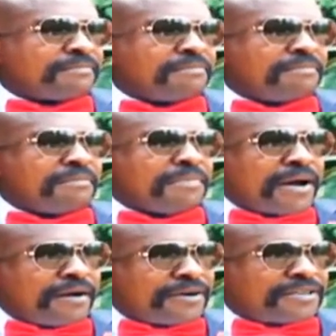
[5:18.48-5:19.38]

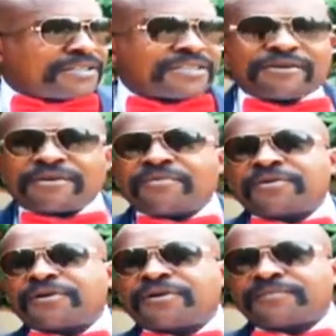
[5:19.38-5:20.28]
marriage
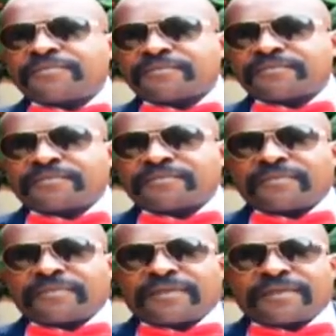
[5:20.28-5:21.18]
ceremony
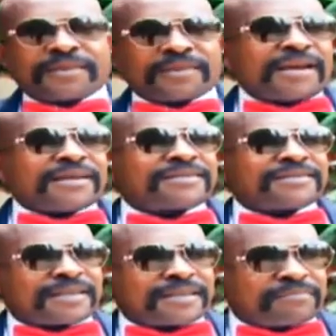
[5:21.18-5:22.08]
that is
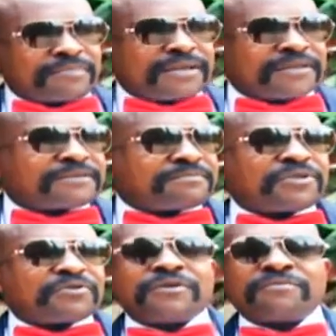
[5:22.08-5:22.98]
taking place
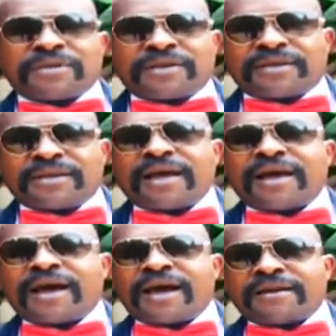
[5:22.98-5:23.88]
between me
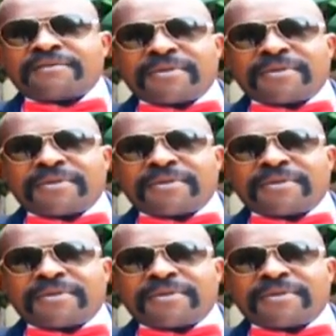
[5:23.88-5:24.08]
and